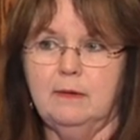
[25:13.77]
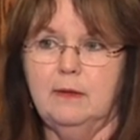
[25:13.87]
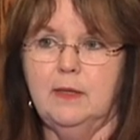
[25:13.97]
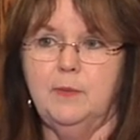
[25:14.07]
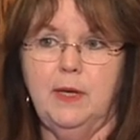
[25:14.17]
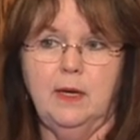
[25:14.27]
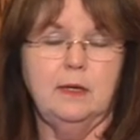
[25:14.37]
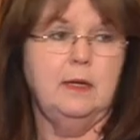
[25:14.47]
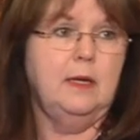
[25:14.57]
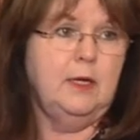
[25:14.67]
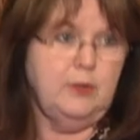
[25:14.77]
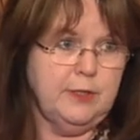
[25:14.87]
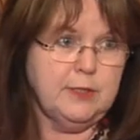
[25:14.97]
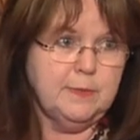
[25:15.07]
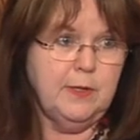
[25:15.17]
and then we had
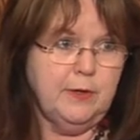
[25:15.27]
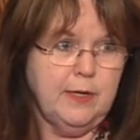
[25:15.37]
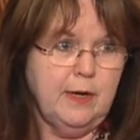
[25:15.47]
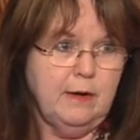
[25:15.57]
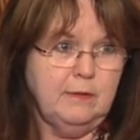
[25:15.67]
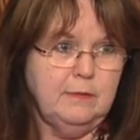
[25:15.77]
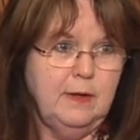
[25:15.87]
interdisciplinary care.